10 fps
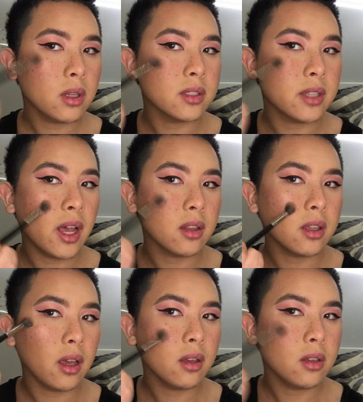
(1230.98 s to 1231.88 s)
Exactly.
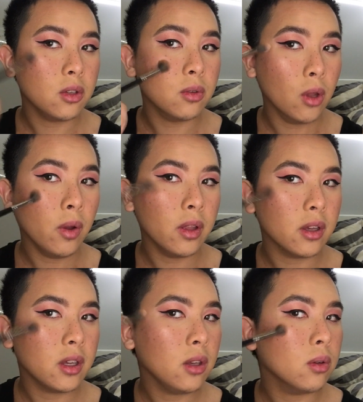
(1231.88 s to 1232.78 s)
You know I look
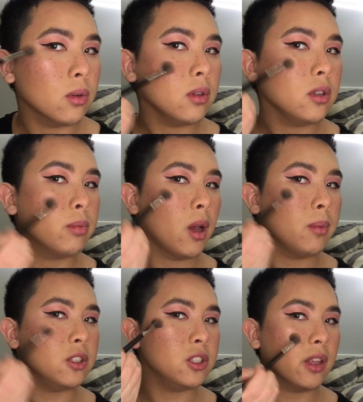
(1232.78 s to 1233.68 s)
cute. You're probably
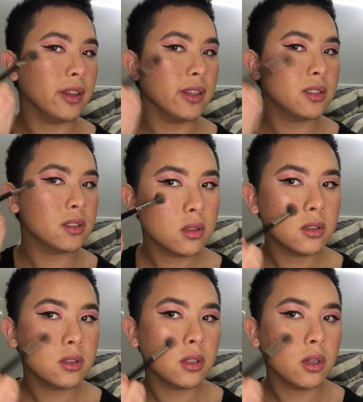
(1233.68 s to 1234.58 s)
jealous.
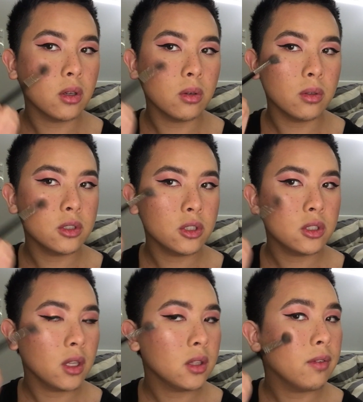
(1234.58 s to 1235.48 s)
So
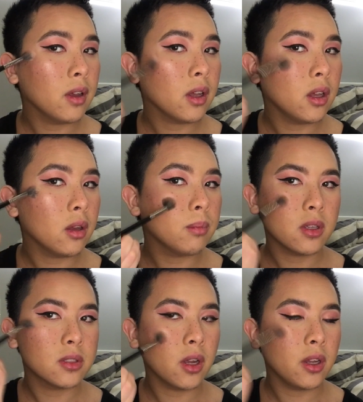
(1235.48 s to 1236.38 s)
shut the fuck up,
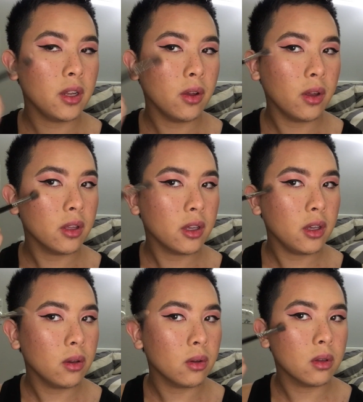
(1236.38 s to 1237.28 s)
because I already know I look
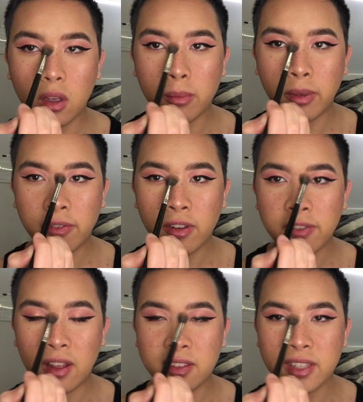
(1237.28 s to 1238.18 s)
cute. Oh, my friend
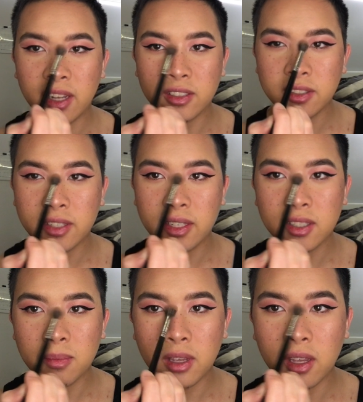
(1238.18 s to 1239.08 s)
Valentine just
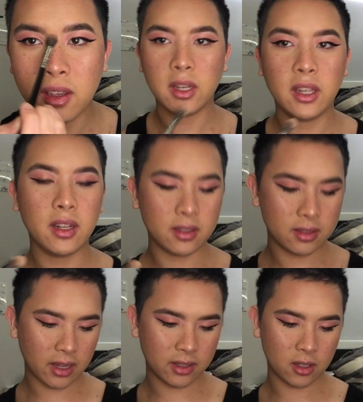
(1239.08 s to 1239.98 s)
texted me. I need to
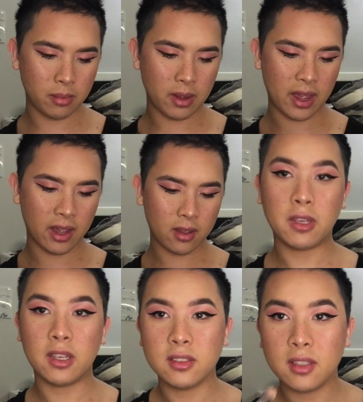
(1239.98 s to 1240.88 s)
text her back,
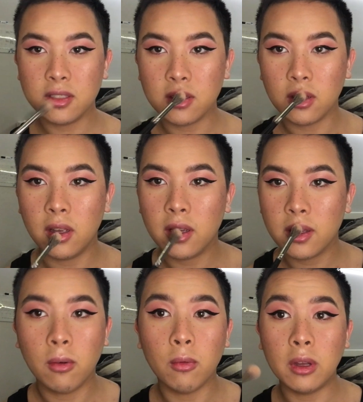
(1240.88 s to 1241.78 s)
because this look
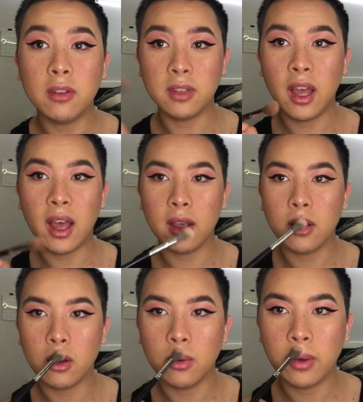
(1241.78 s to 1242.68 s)
will not
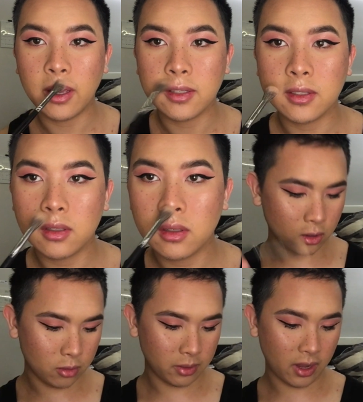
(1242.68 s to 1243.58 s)
go to waste.
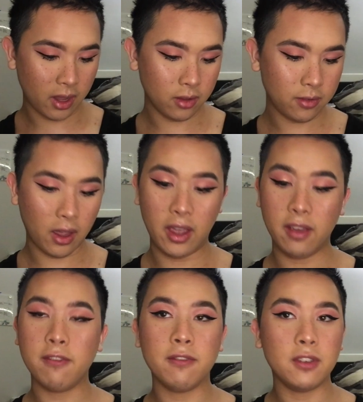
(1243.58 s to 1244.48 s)
Oh my god, I, I
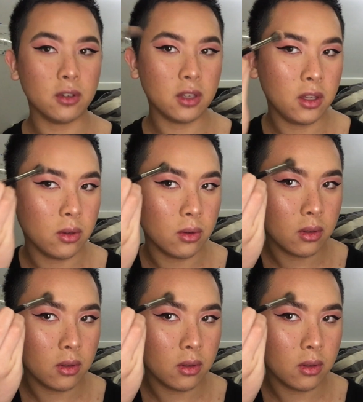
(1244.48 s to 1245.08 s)
feel cute.